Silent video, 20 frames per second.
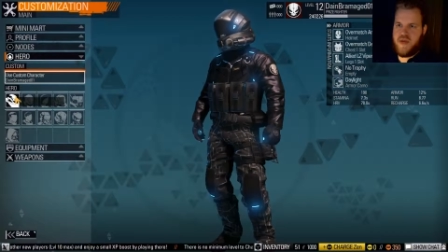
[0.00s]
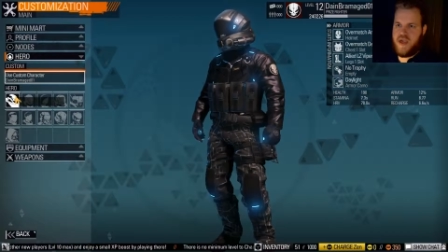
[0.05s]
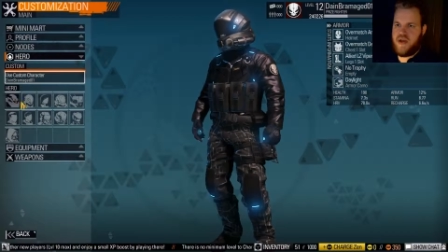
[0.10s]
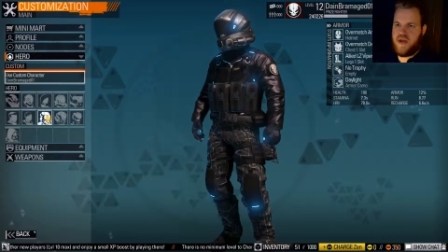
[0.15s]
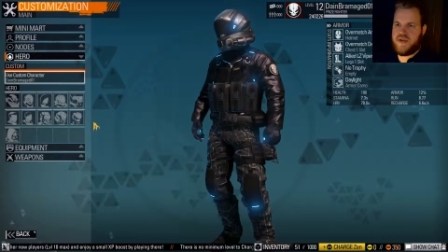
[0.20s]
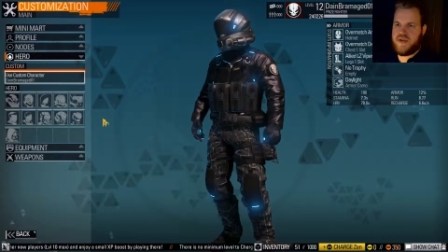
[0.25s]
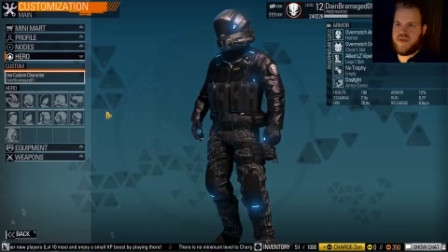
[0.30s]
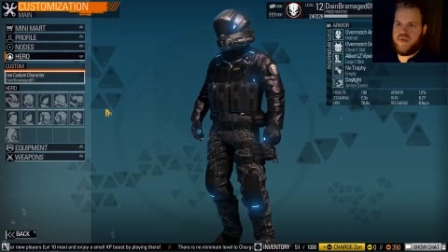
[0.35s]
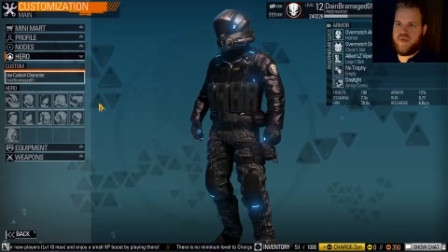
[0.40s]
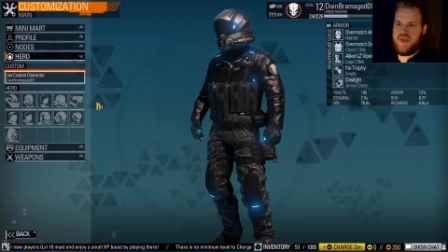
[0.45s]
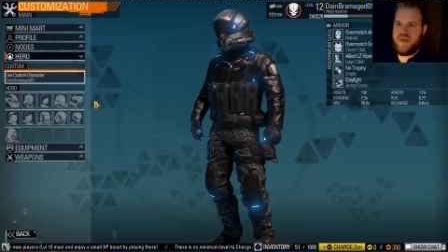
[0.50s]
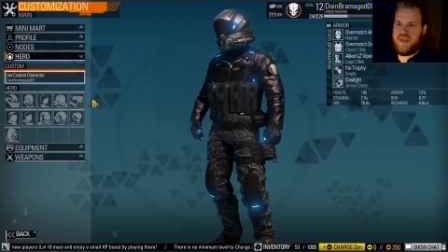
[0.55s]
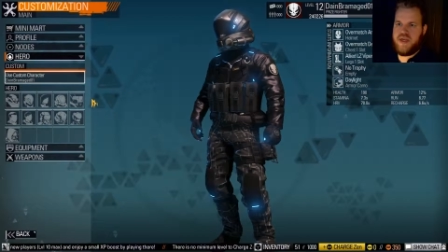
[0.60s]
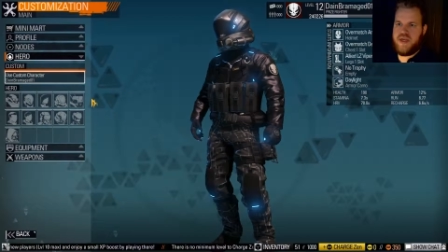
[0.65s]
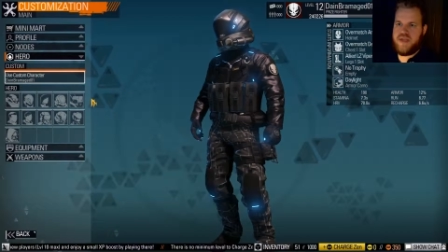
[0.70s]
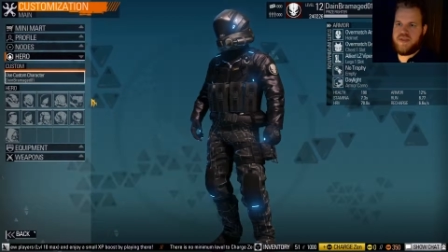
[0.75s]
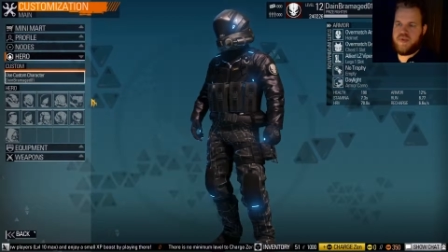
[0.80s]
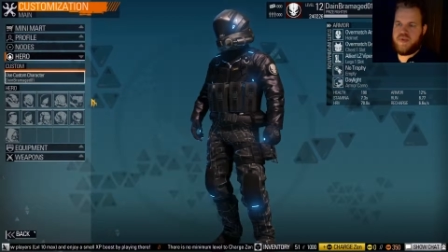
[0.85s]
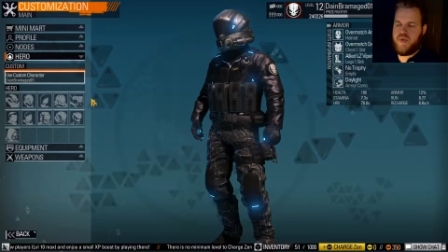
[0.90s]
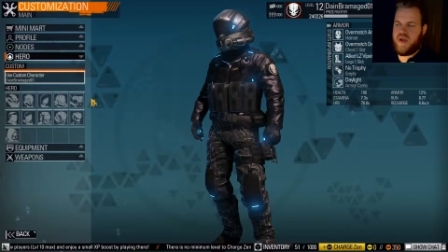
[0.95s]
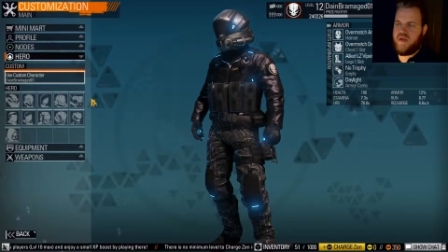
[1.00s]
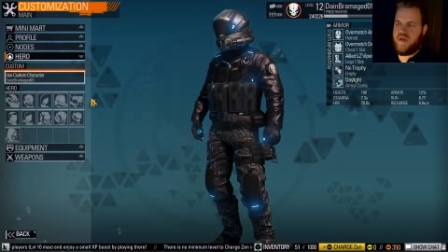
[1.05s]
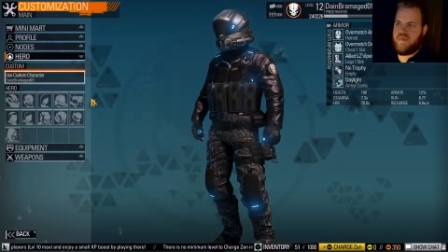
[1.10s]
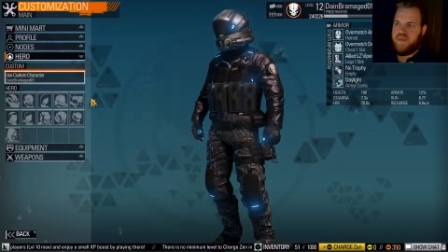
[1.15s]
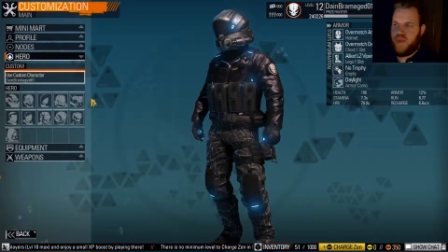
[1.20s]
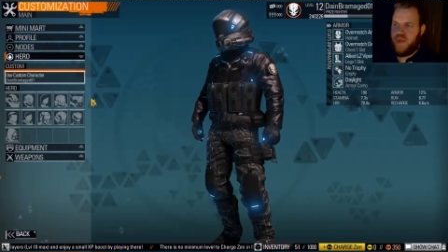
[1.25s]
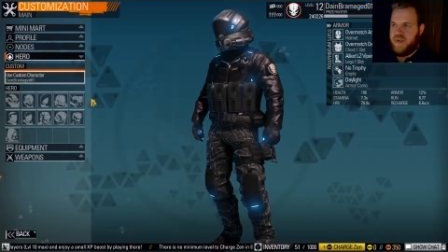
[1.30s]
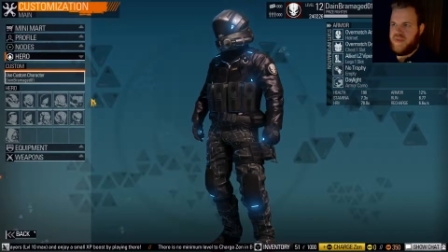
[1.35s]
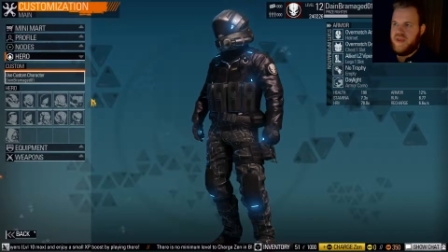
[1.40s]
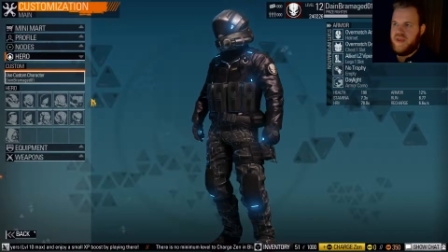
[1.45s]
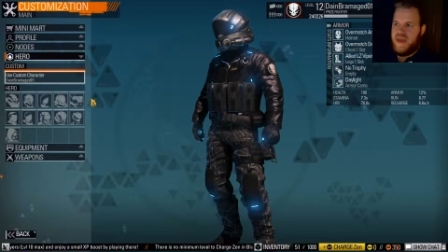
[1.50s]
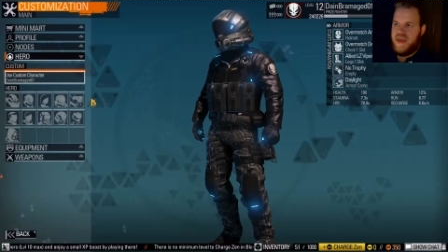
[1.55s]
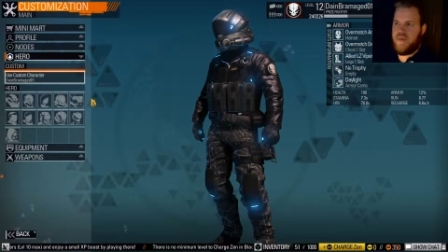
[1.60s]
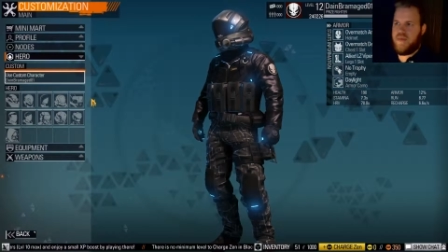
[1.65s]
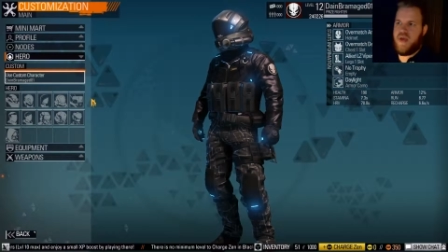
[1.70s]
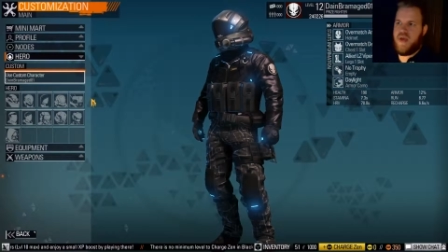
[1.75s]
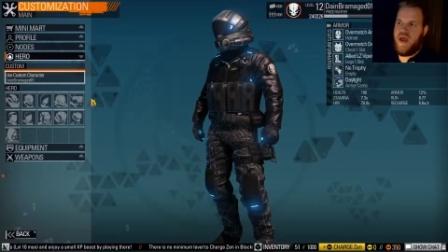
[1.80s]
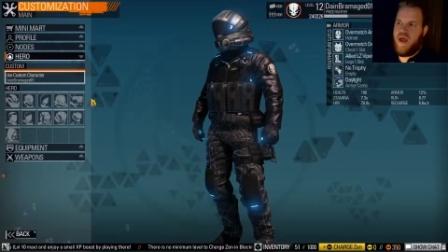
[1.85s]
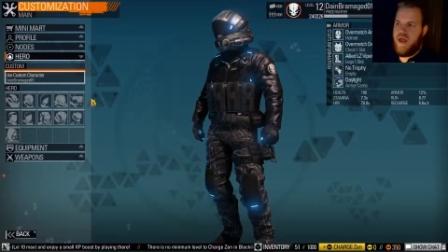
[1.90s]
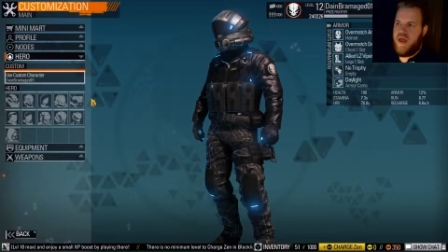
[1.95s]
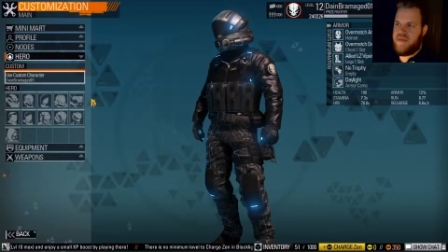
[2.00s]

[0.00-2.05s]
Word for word: And I also realized when I booted the game,